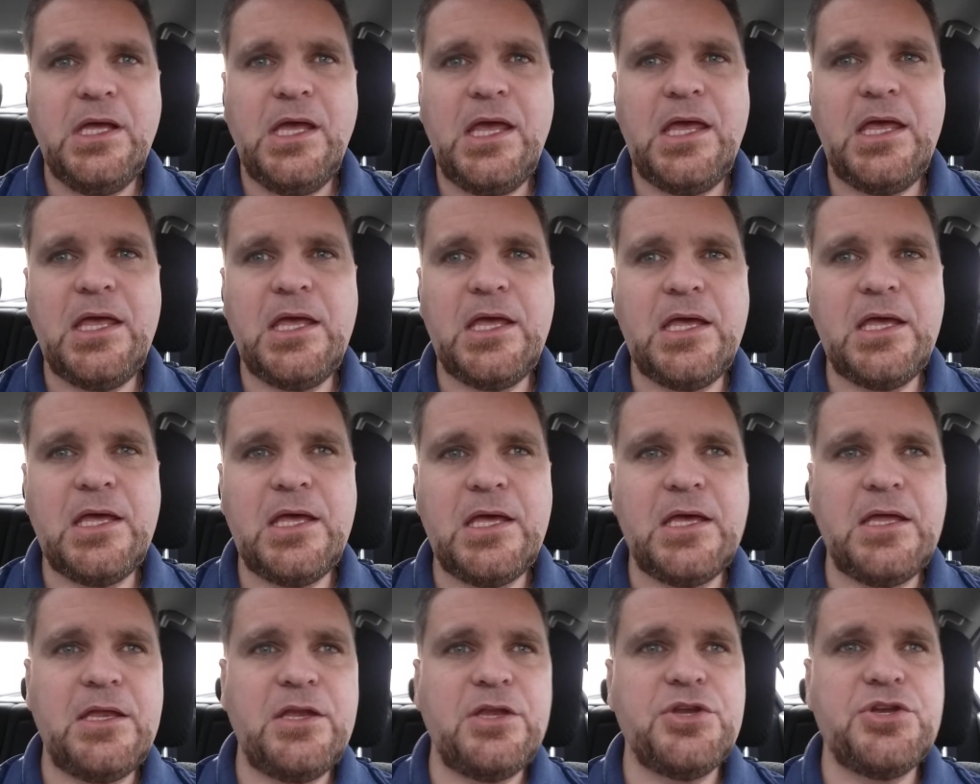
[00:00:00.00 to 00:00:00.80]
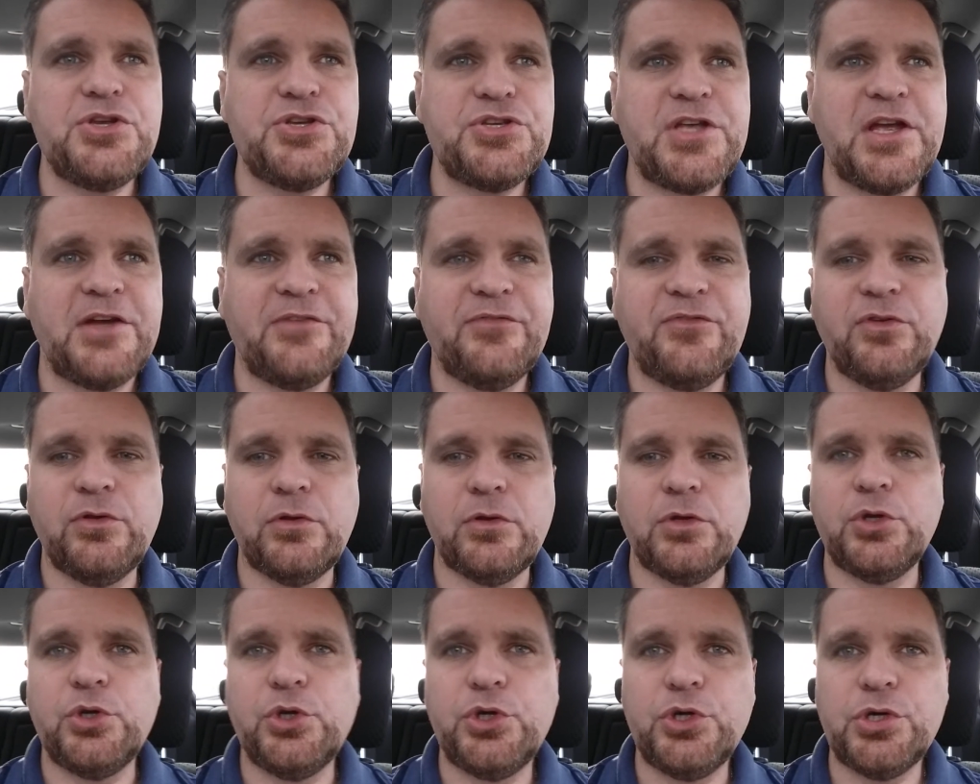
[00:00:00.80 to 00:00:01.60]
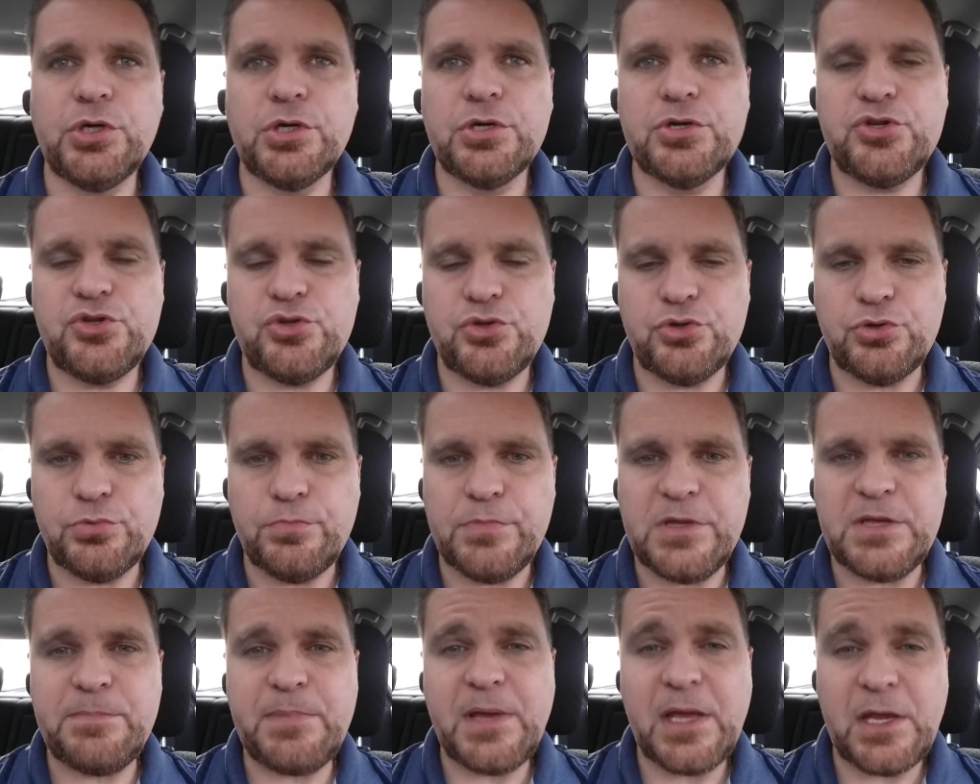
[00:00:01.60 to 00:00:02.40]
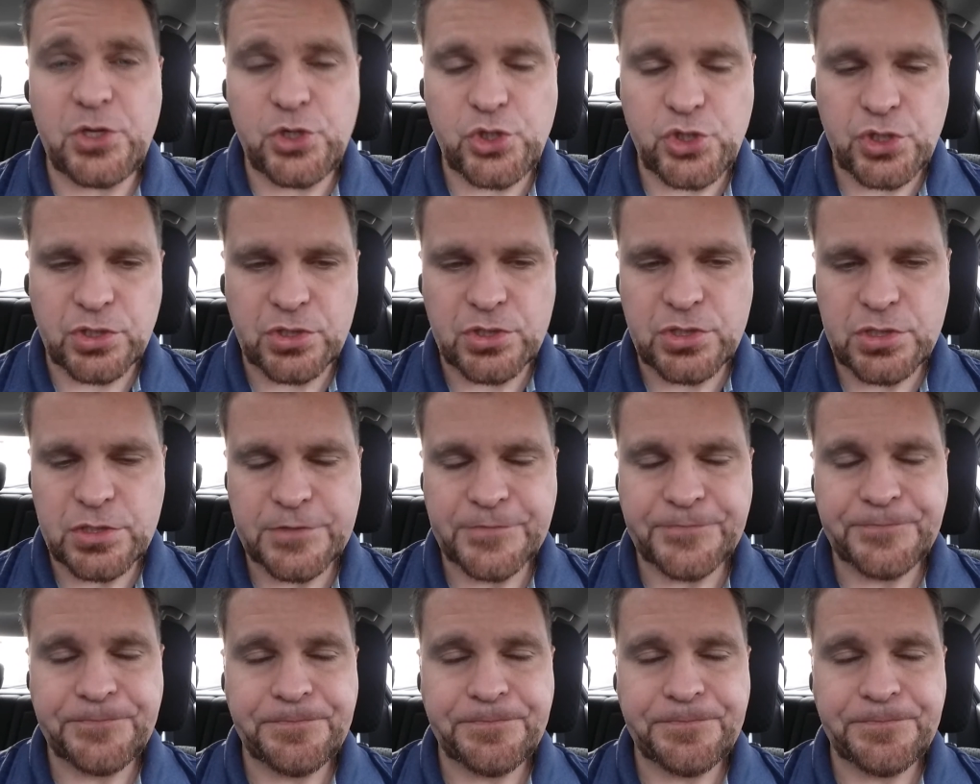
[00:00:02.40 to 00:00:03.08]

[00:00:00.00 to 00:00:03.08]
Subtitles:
and you just have to learn to be patient.